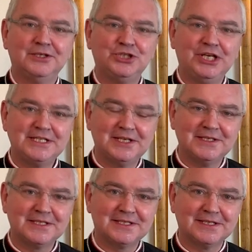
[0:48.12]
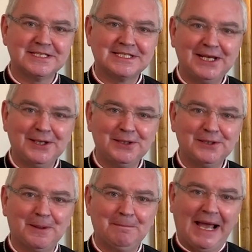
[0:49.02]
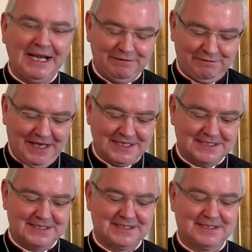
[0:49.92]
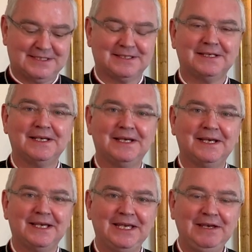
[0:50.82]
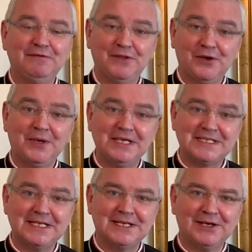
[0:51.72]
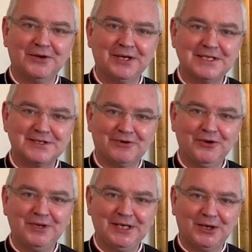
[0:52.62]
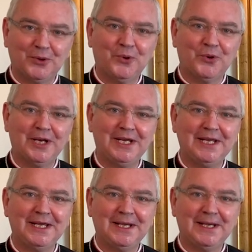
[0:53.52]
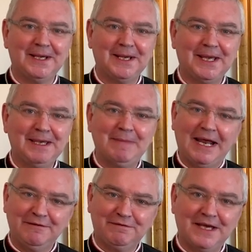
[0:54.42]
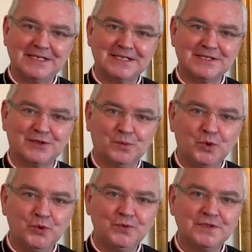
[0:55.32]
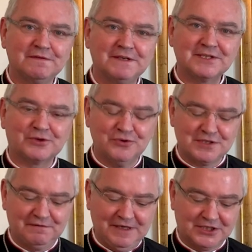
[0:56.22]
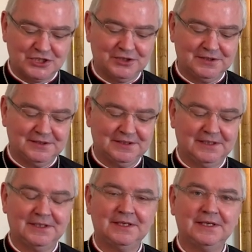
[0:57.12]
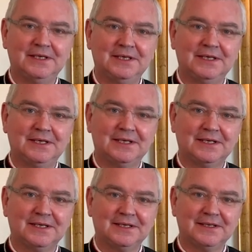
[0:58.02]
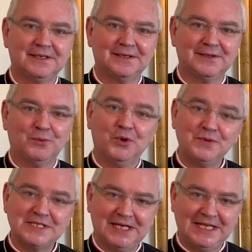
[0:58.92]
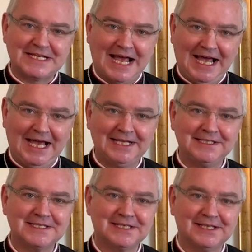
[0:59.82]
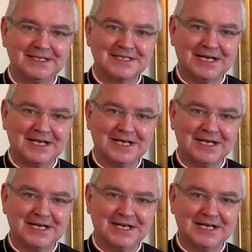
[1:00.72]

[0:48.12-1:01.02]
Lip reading: Jesus still manifests, even though he's sitting on his throne in glory, he manifests the wounds of his crucifixion, the wounds in his hands, his